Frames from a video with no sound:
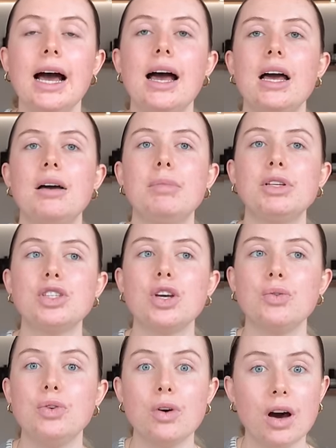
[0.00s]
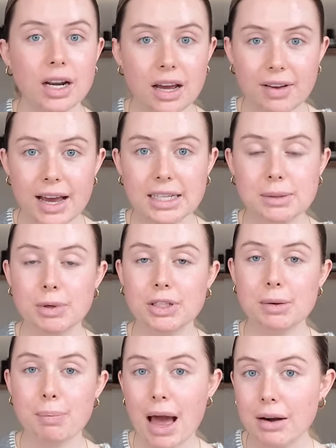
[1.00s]
Um, so you can't have eggs
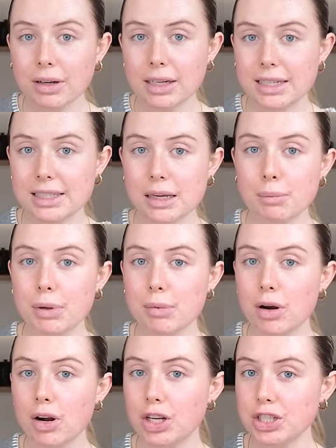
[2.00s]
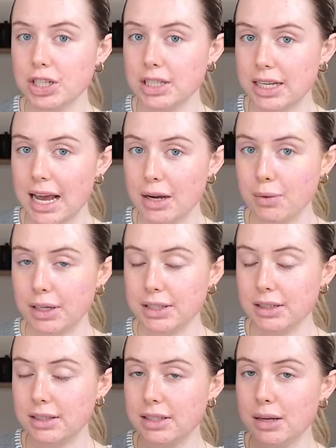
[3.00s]
because apparently some people are allergic to the egg
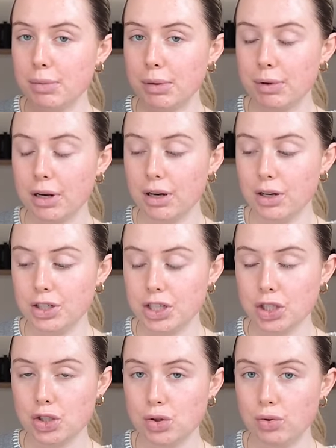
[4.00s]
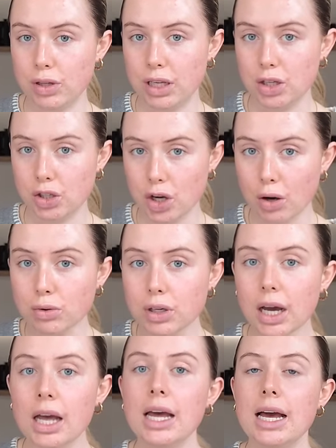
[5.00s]
whites and some people are allergic to the
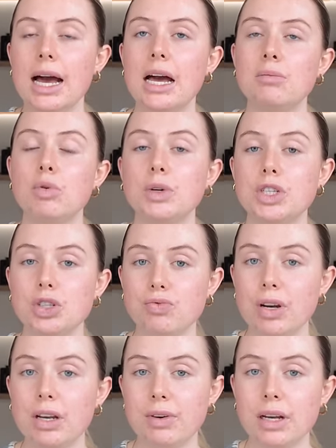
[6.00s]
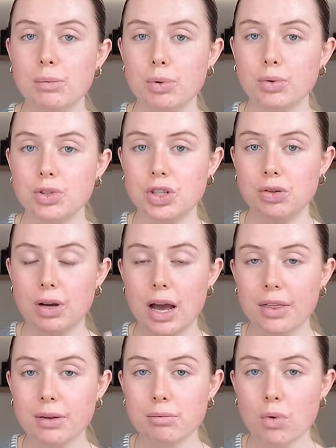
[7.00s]
yolk, um, which is really, really important. So you
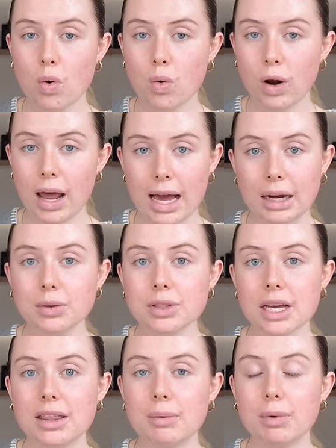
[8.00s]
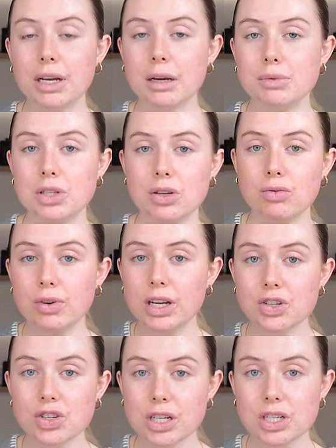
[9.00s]
cut them all out. And then when it comes to the
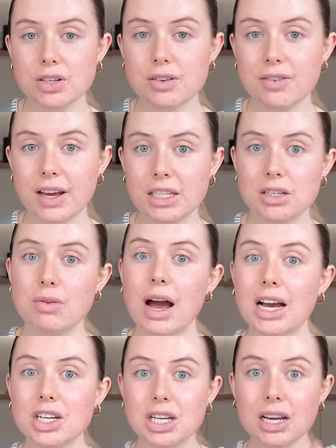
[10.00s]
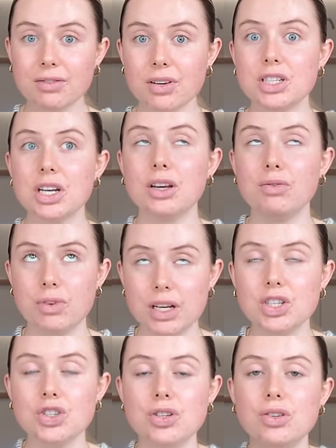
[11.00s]
reintroduction phase, you actually have to
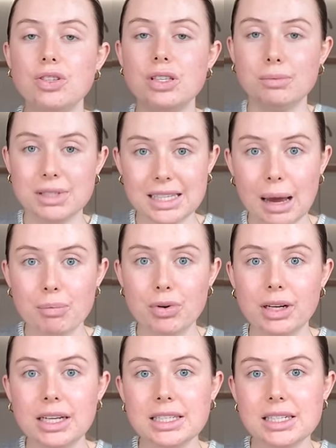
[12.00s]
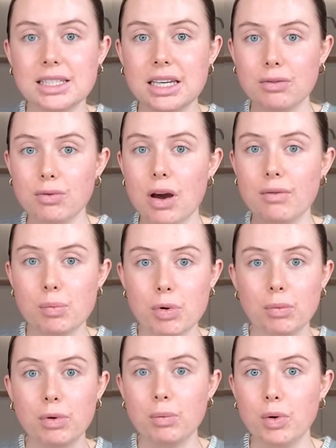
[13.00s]
reintroduce them separately to see if you have a
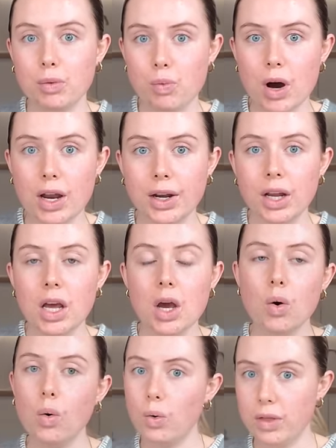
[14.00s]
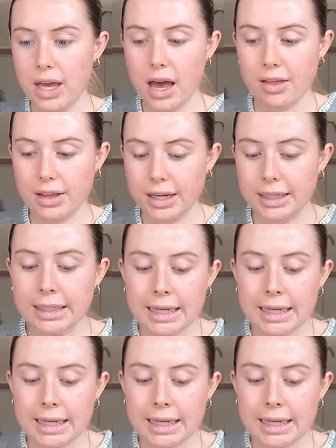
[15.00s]
problem with one or the other.